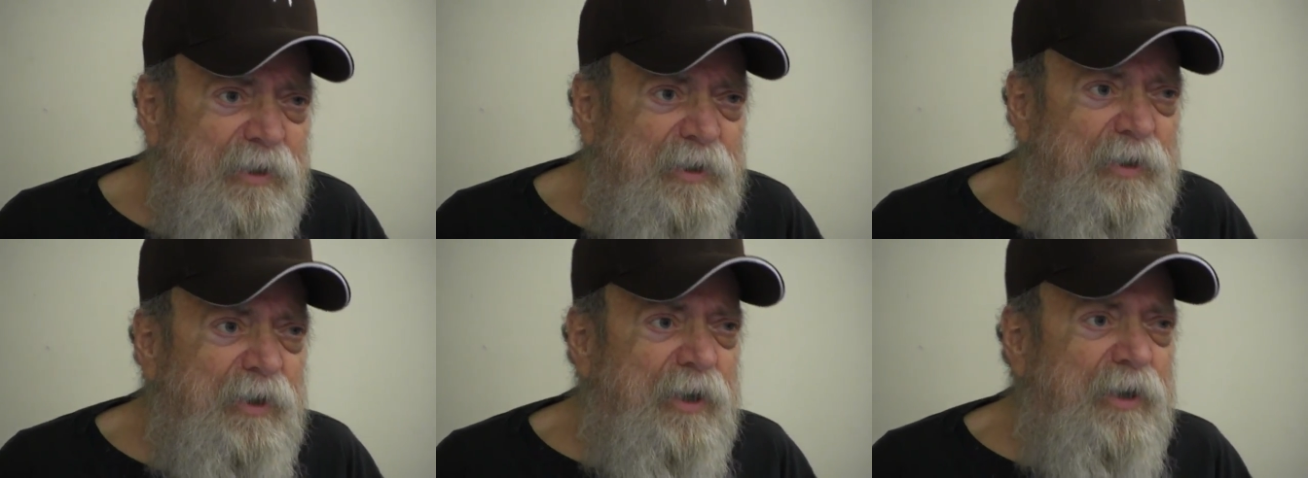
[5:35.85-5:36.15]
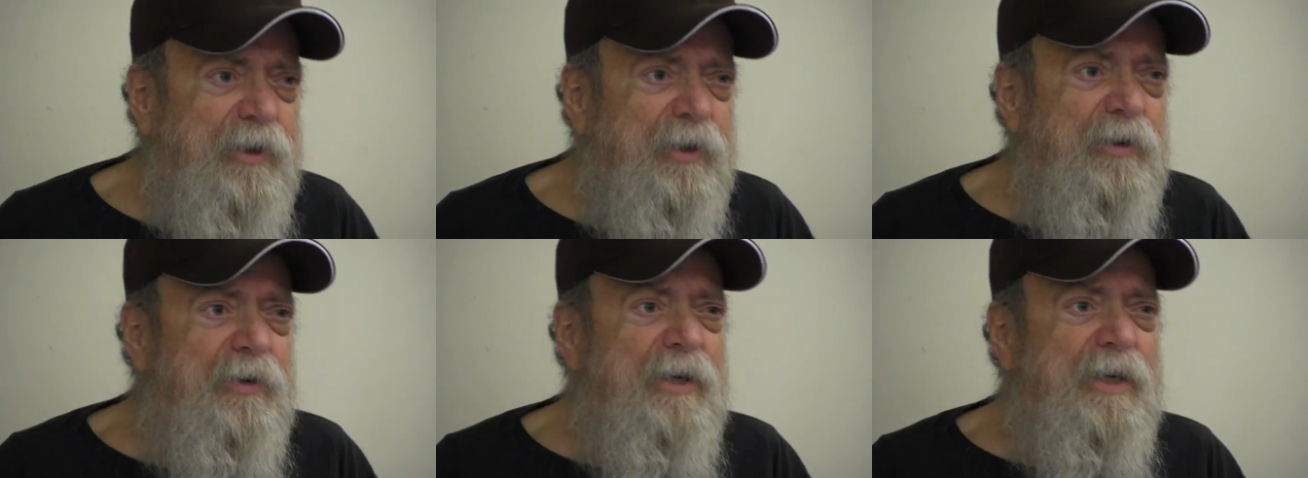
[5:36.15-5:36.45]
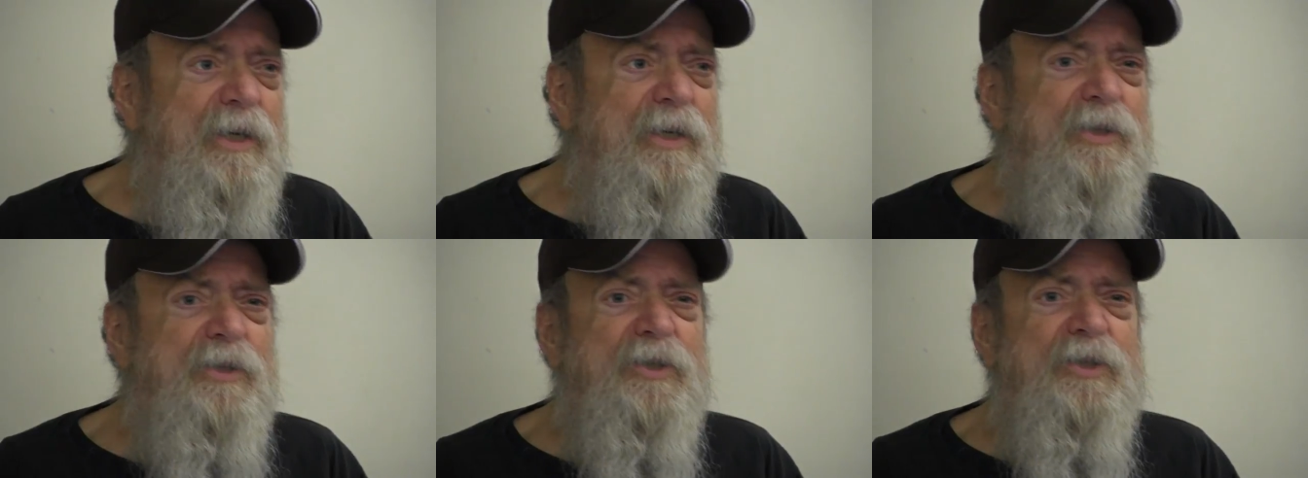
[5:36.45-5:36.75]
the other
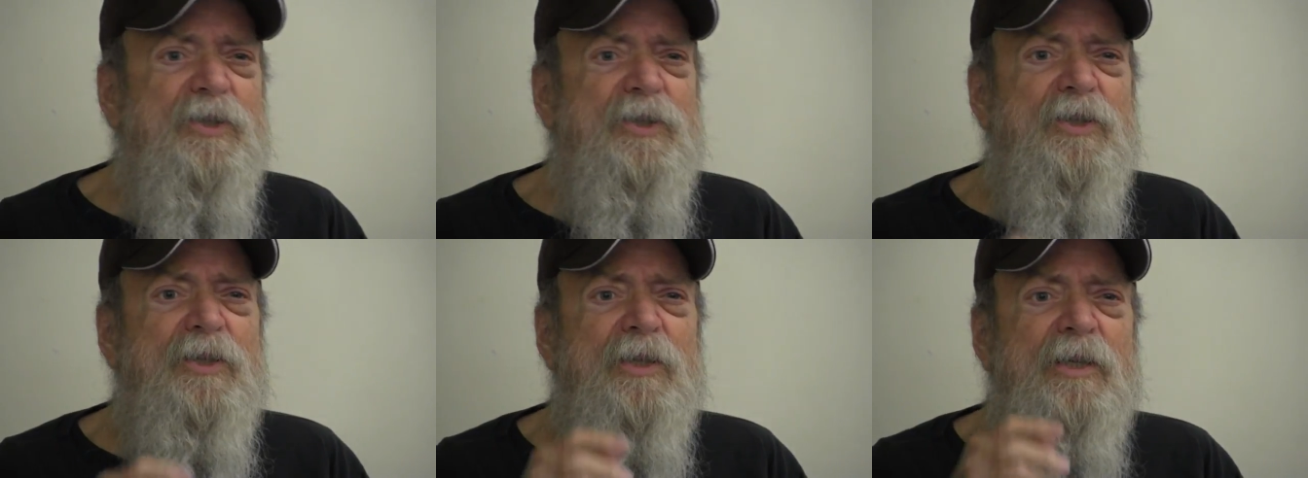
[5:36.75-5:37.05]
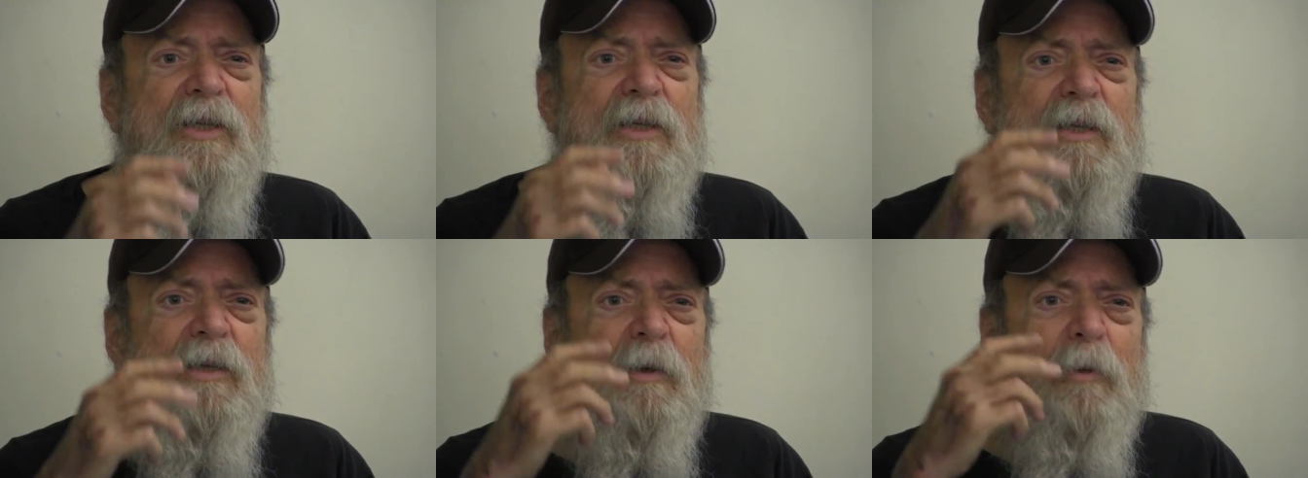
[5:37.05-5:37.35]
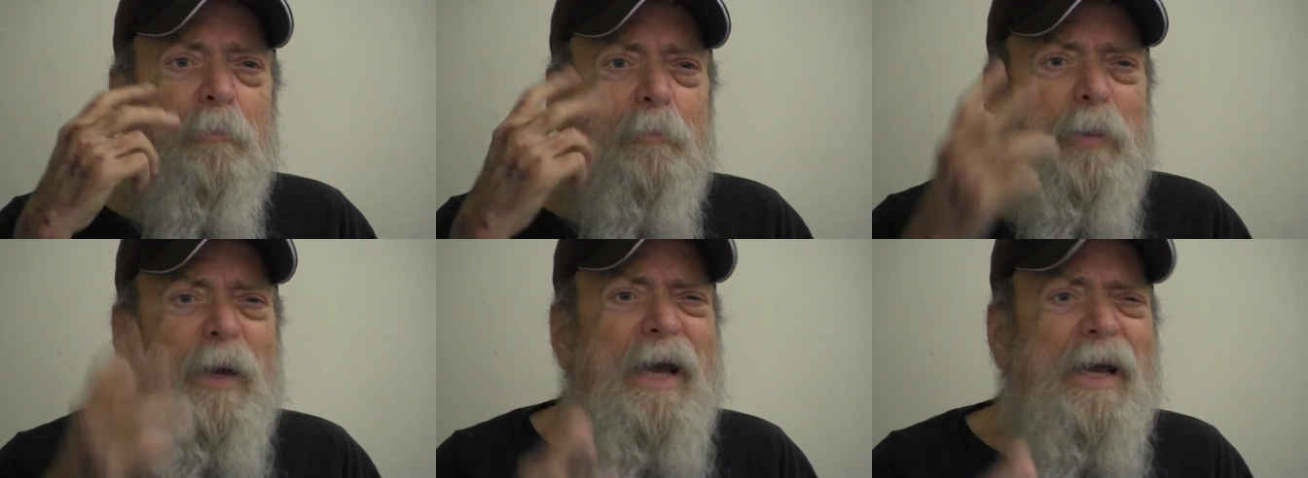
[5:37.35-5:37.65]
is
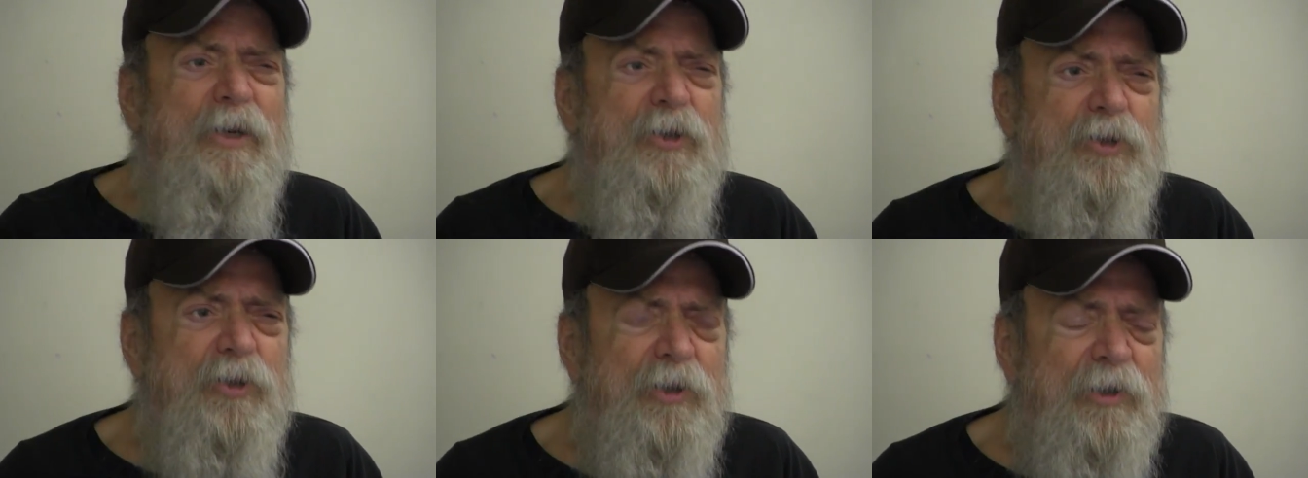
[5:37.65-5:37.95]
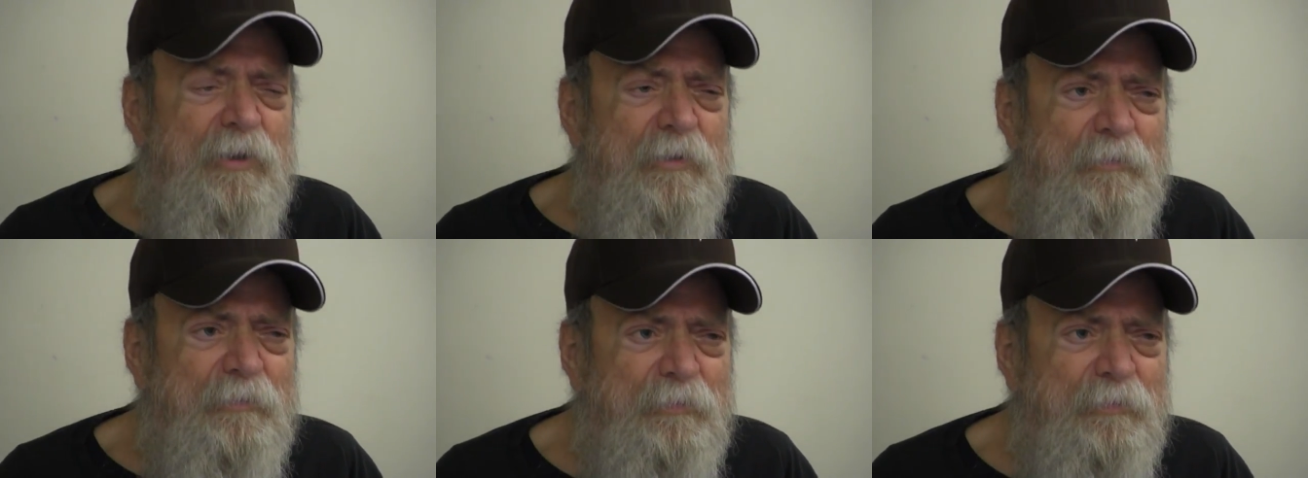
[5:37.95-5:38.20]
passion.